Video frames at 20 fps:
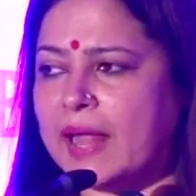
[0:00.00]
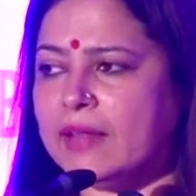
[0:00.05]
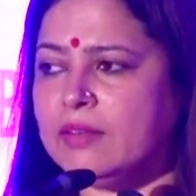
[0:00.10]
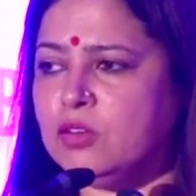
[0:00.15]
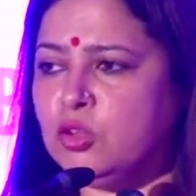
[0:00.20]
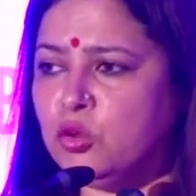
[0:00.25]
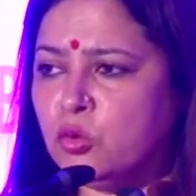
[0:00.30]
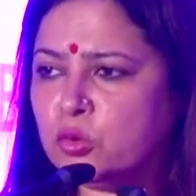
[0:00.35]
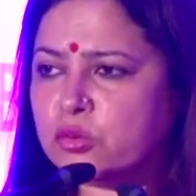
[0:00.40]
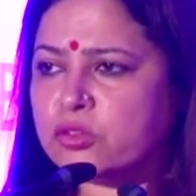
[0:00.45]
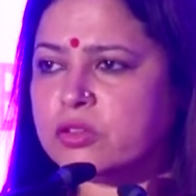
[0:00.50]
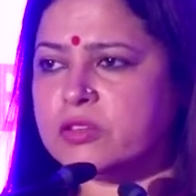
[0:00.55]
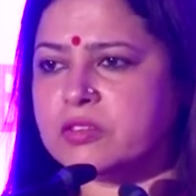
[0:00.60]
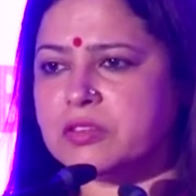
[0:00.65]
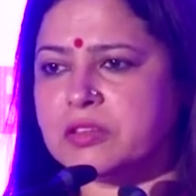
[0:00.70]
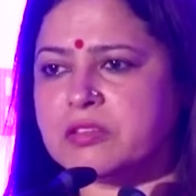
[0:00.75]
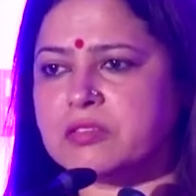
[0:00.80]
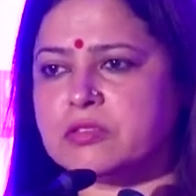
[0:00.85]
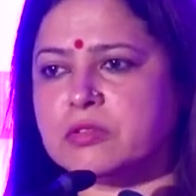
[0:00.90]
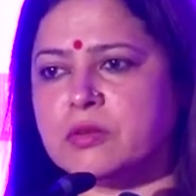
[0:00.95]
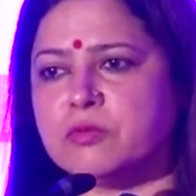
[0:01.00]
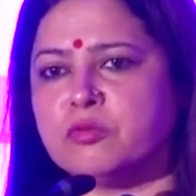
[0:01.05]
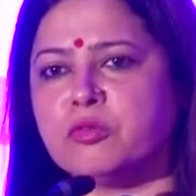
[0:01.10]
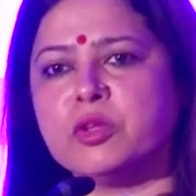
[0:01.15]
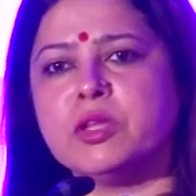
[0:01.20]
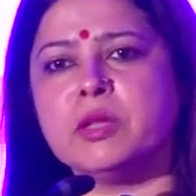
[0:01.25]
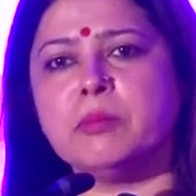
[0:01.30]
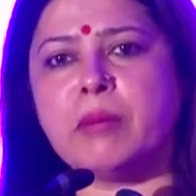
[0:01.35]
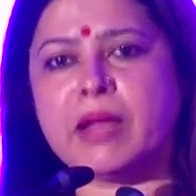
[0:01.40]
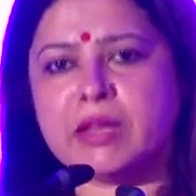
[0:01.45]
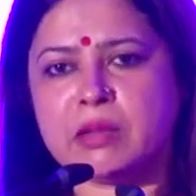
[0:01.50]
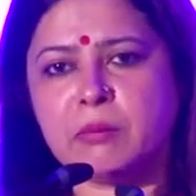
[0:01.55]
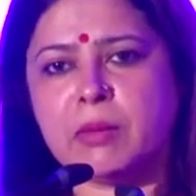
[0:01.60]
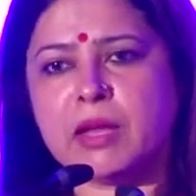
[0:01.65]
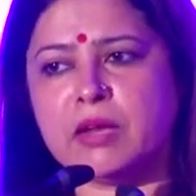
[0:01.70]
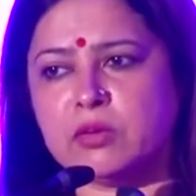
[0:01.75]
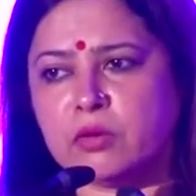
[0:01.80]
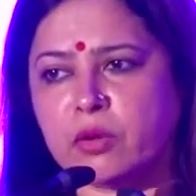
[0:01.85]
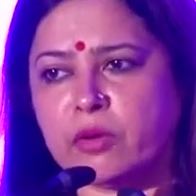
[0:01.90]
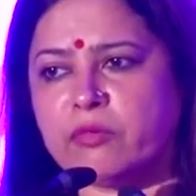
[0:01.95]
and use the system for the
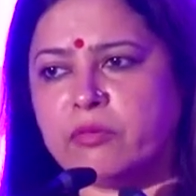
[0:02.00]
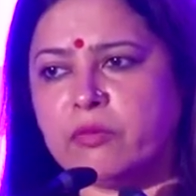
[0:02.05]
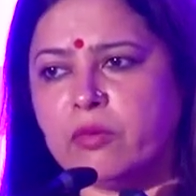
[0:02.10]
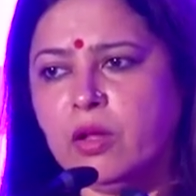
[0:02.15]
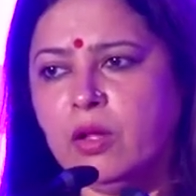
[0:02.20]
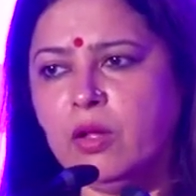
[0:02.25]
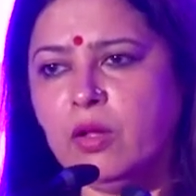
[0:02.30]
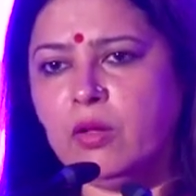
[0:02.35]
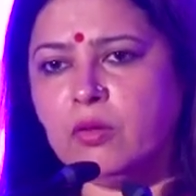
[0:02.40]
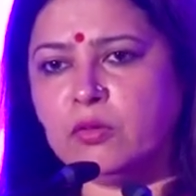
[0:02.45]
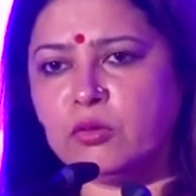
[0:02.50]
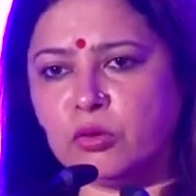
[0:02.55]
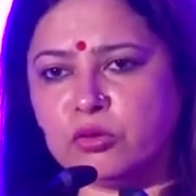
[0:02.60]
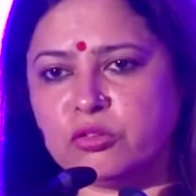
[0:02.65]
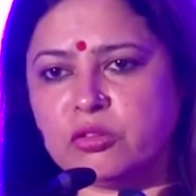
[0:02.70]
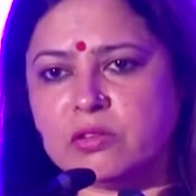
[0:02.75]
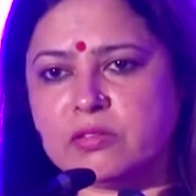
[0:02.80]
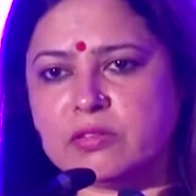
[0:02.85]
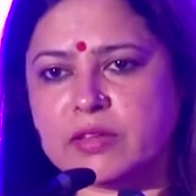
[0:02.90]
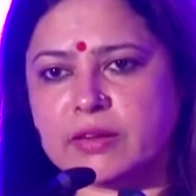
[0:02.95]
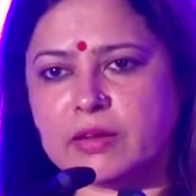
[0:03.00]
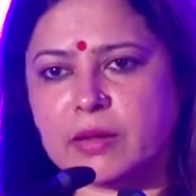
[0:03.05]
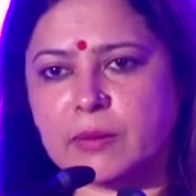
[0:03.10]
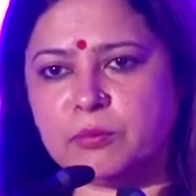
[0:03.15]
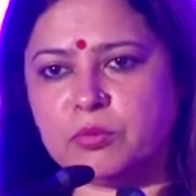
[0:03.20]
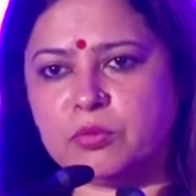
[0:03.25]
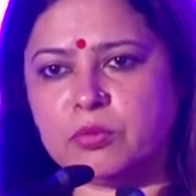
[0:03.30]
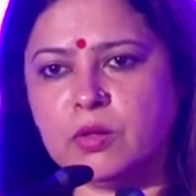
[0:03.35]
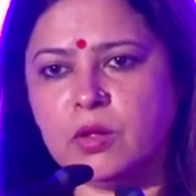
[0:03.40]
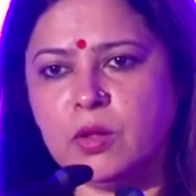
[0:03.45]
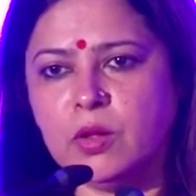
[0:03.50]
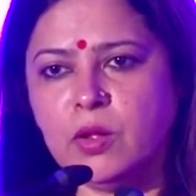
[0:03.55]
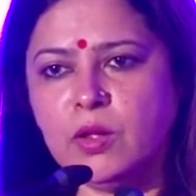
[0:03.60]
betterment of social setups,